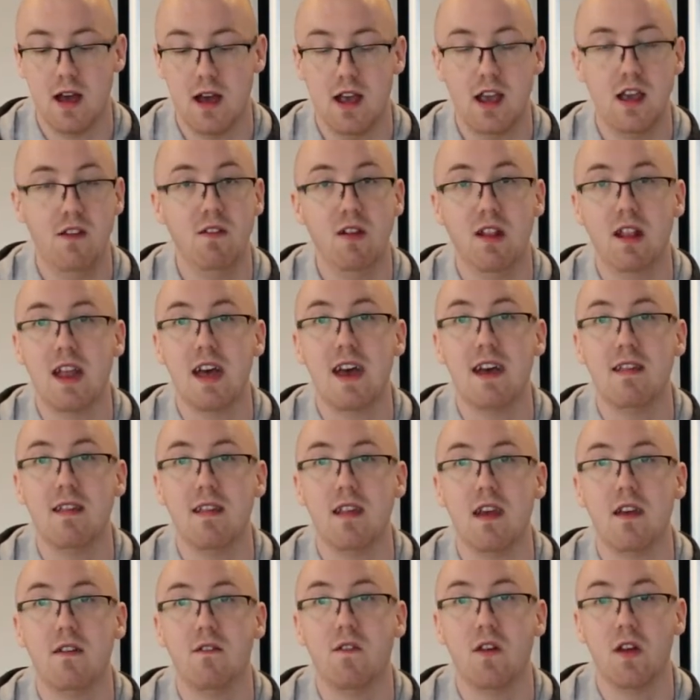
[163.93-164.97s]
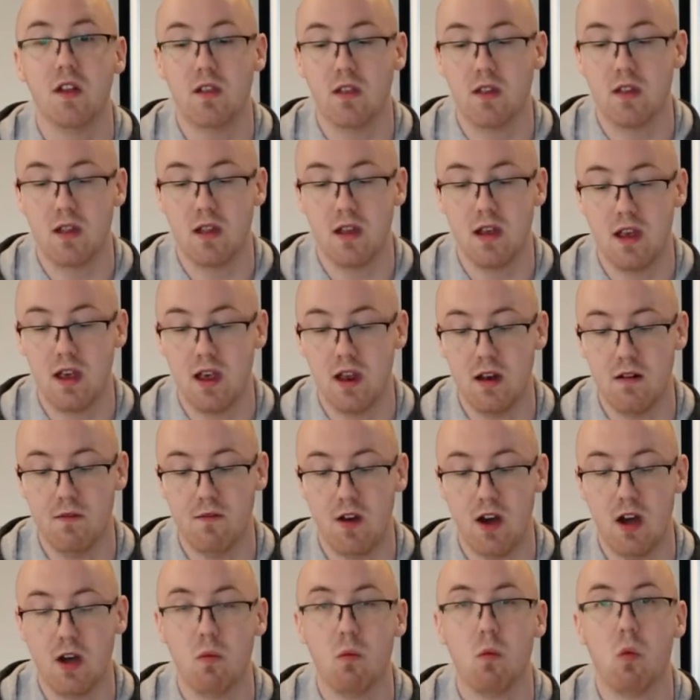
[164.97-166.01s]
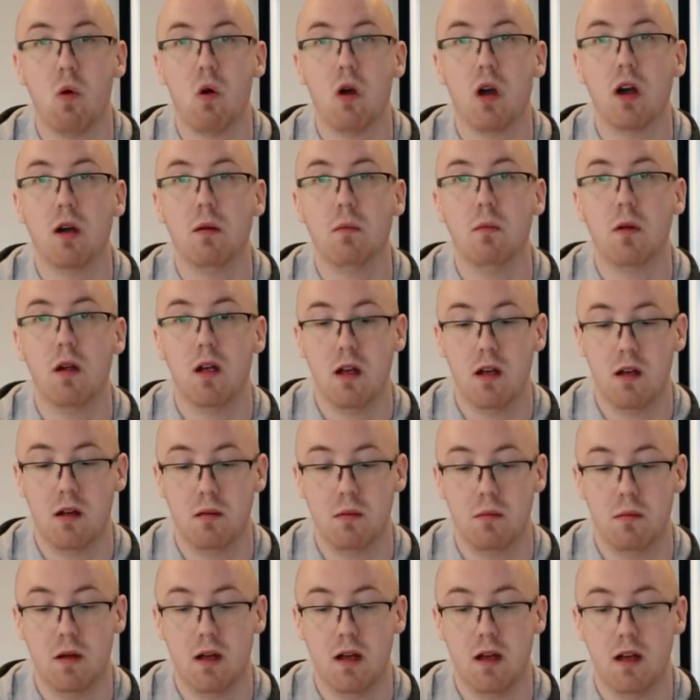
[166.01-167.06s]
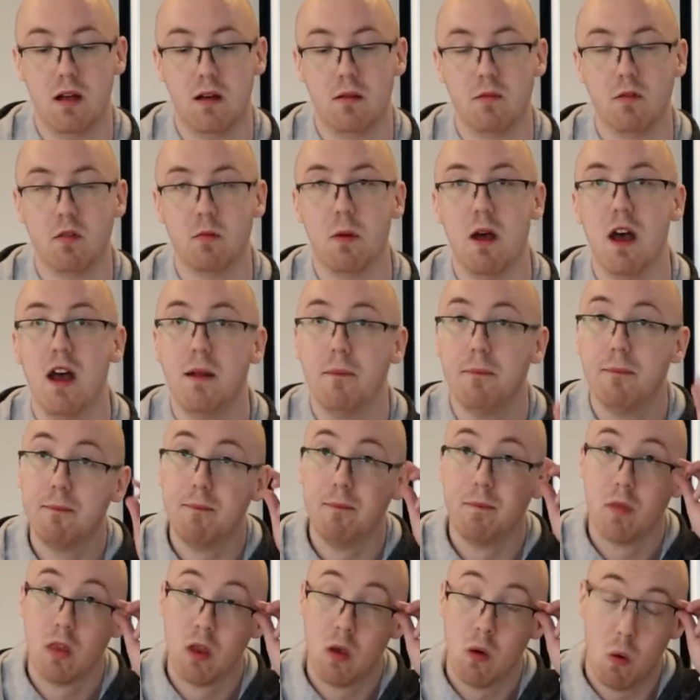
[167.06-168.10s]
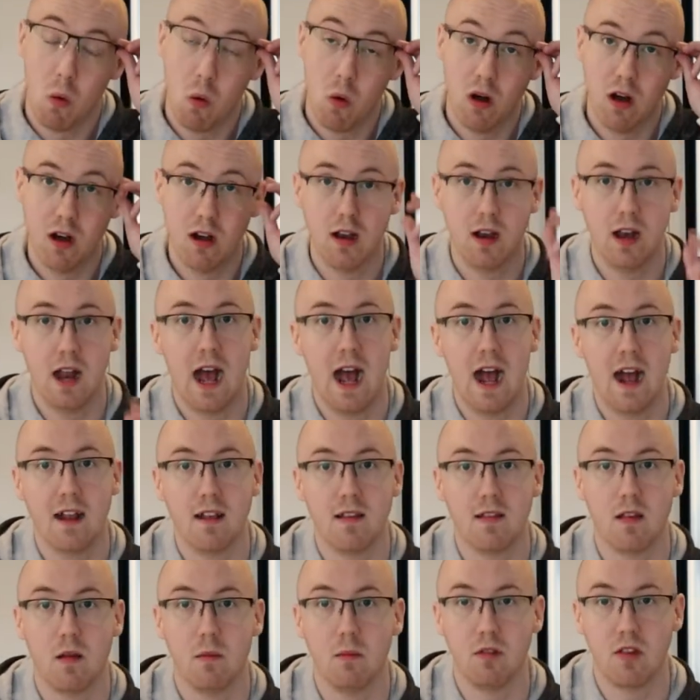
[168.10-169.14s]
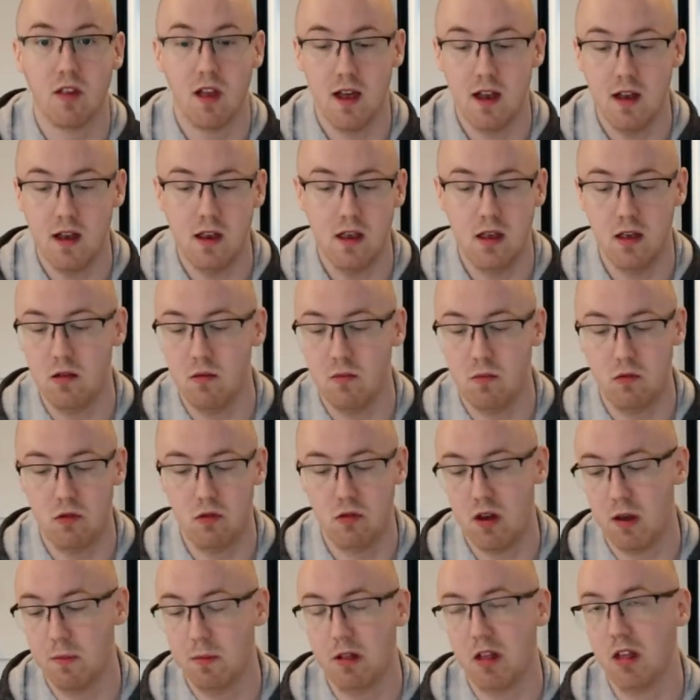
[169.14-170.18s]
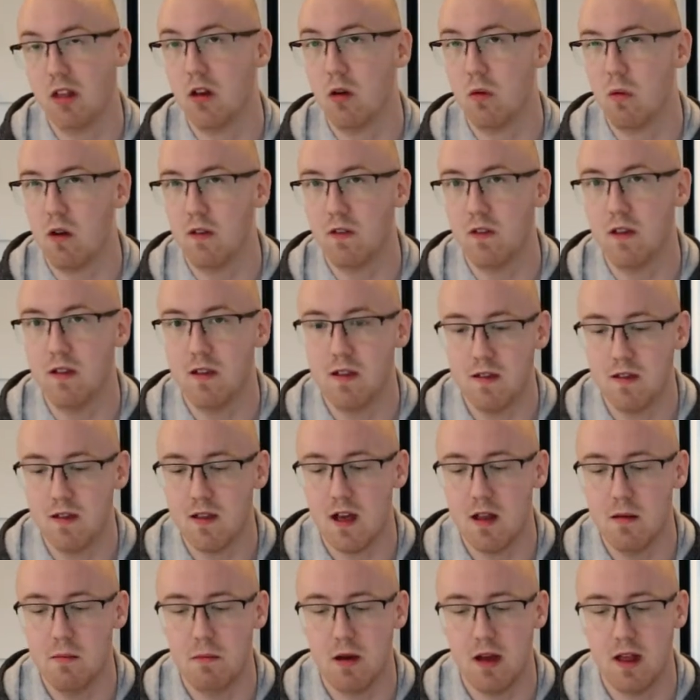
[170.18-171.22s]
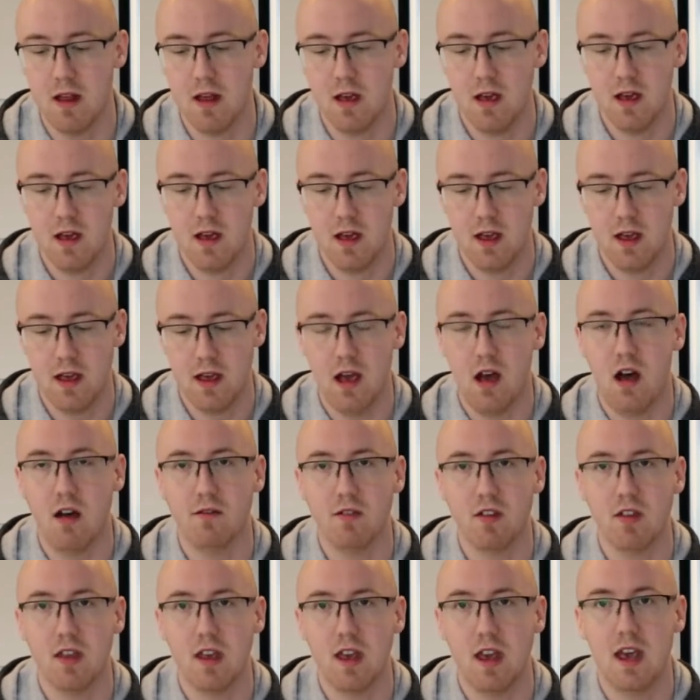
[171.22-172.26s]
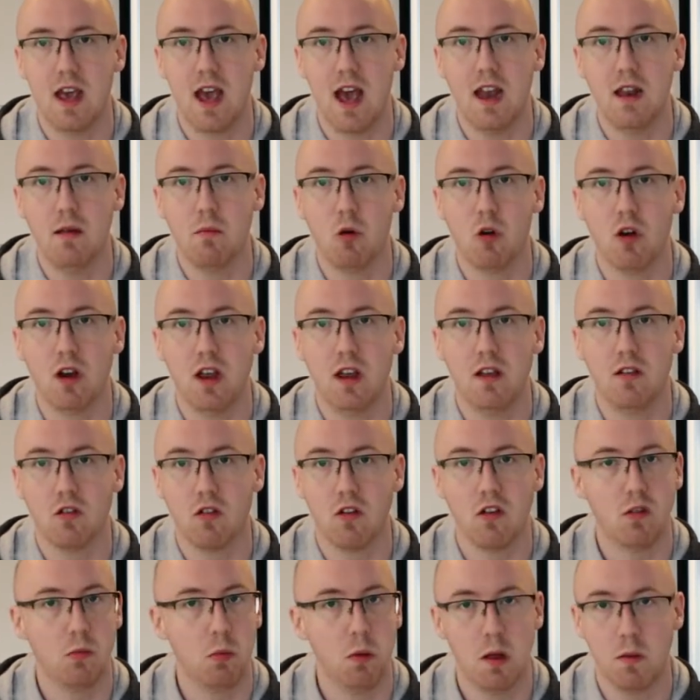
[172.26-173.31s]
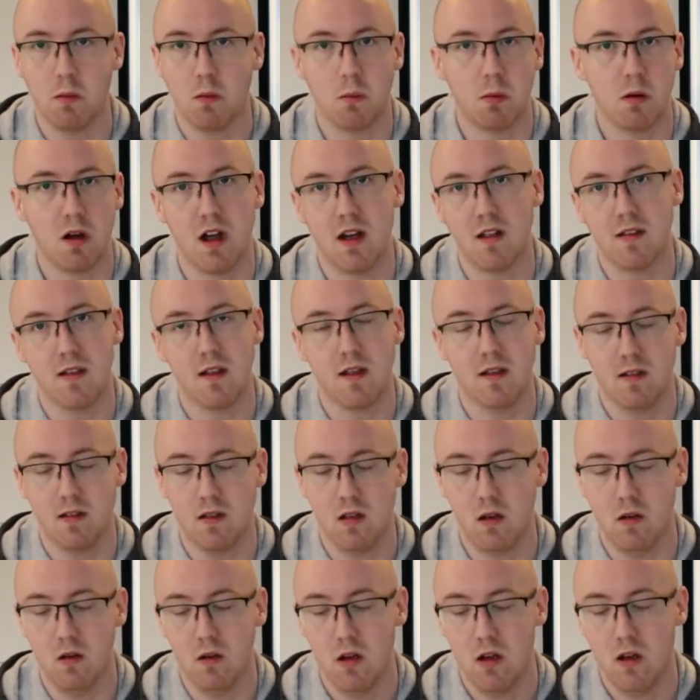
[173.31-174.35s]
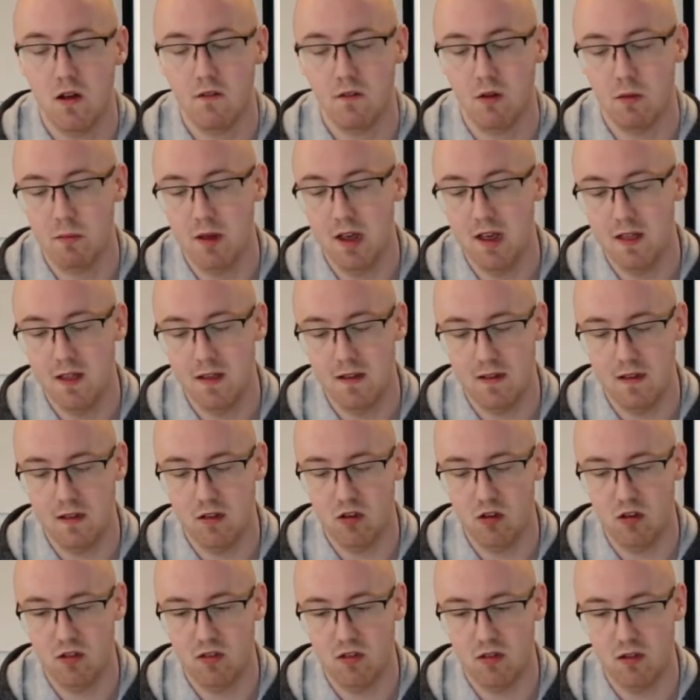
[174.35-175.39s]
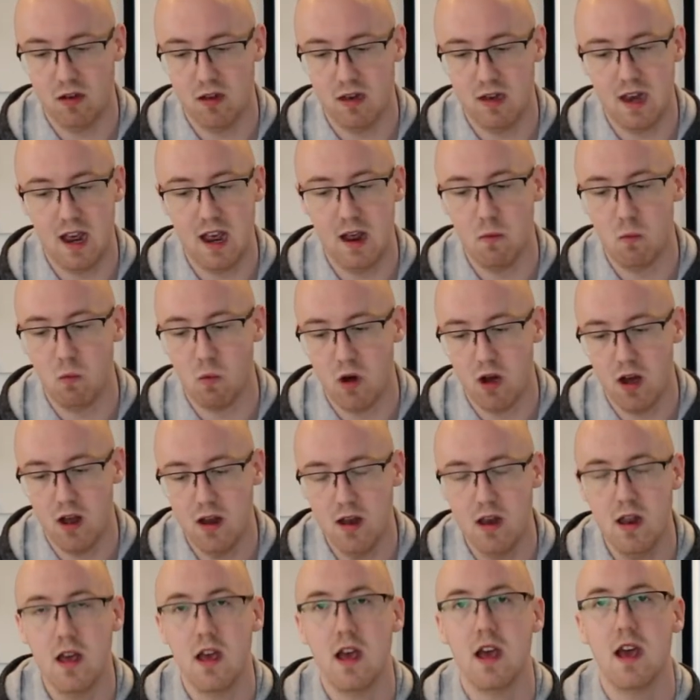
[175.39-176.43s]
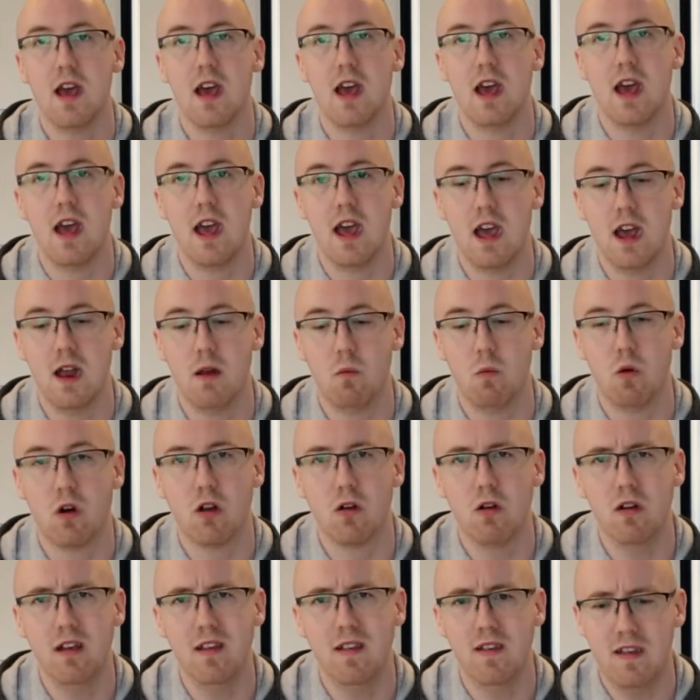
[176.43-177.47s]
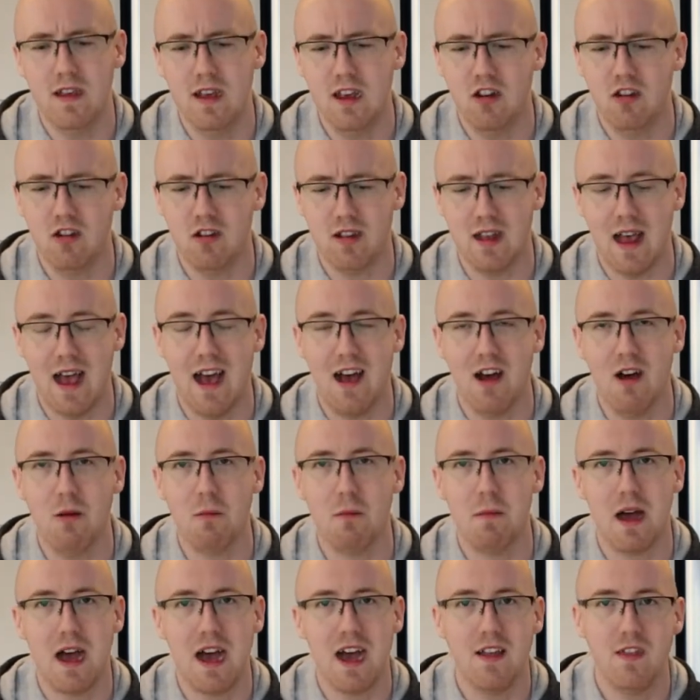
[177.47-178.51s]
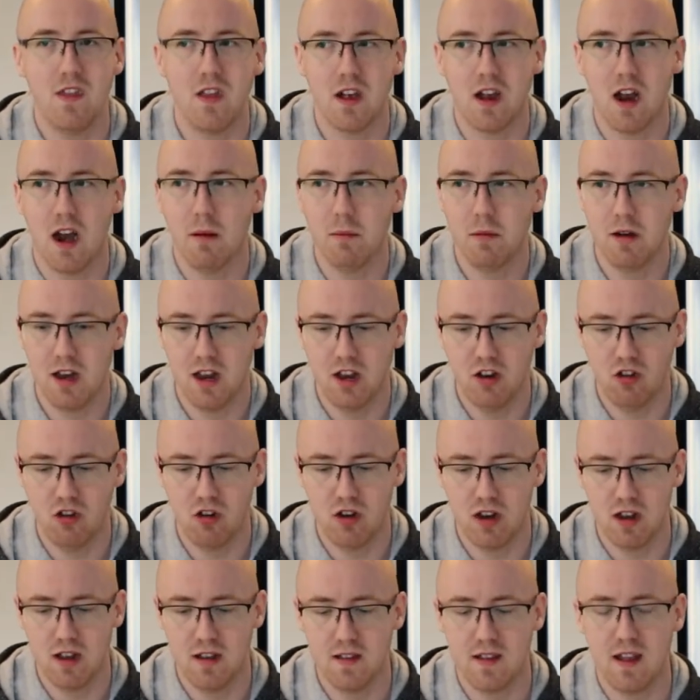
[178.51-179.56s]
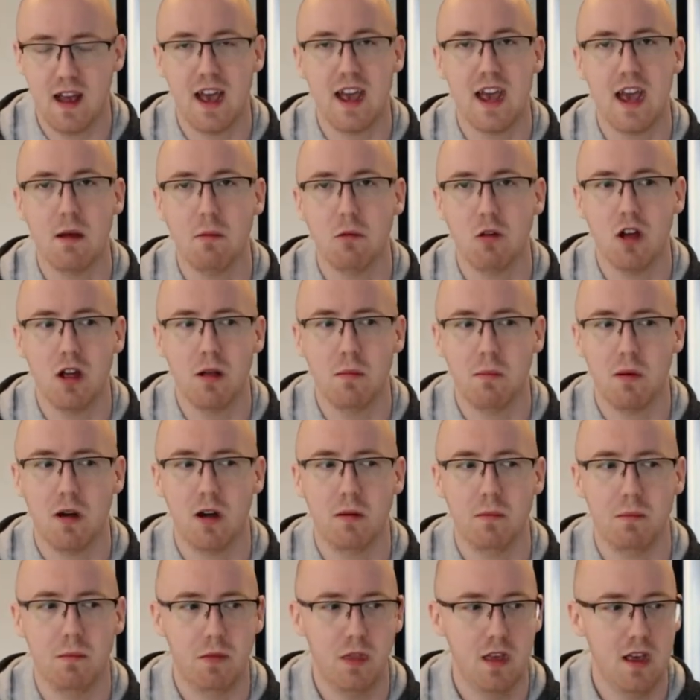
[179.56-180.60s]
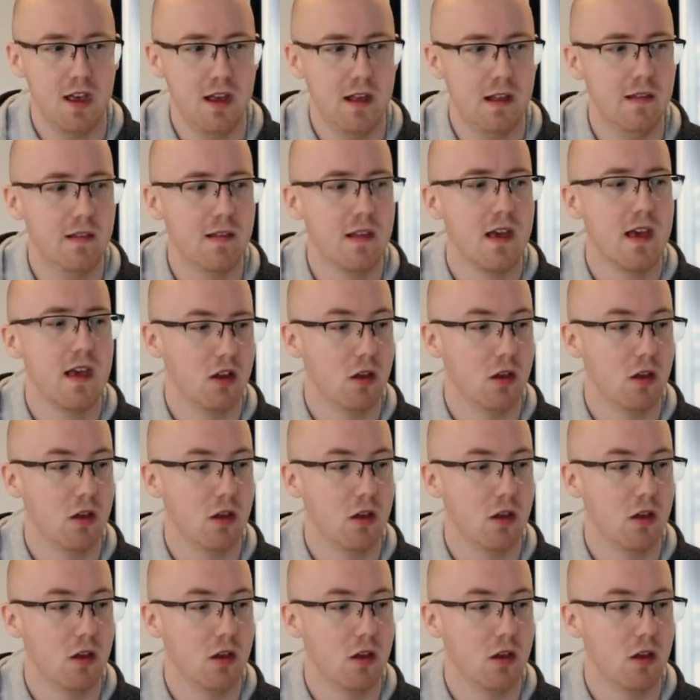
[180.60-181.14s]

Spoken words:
Even less if it's in a very warm spot or it had some sun. You typically don't want these in sun, but obviously any more heat is going to speed up the process. So for me, this is just day 1. And we're going to see just how bad the carbonation is. I am going to burp these.